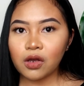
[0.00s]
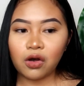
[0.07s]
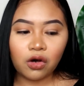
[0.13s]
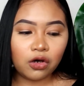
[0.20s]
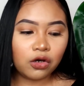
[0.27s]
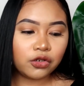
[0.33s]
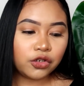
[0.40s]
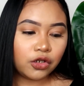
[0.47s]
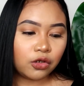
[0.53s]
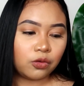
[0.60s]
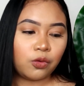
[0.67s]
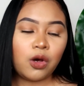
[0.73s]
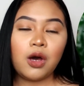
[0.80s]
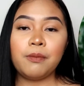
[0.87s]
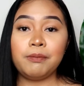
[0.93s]
you
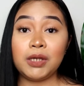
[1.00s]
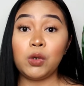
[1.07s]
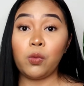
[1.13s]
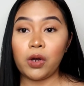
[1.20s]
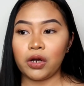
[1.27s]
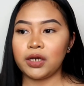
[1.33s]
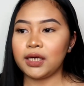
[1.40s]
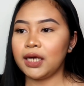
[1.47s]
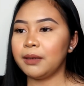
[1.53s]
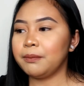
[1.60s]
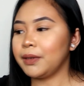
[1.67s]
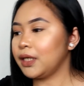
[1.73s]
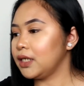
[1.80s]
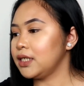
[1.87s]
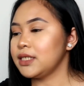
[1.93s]
know, me wearing it,
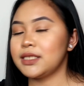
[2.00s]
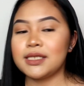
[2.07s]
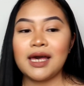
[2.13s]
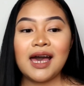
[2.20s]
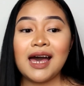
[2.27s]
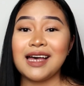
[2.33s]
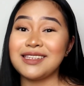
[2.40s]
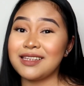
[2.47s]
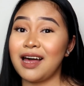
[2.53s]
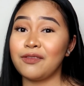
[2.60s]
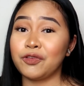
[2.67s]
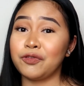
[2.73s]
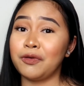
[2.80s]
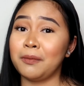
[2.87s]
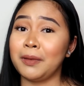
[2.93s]
because I still have
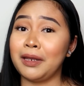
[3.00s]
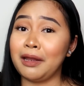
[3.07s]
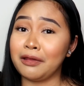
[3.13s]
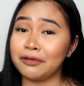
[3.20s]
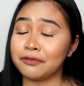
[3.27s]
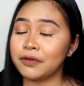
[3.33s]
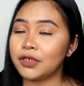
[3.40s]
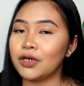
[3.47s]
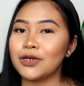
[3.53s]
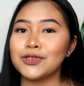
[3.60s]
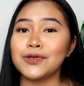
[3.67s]
to film another video.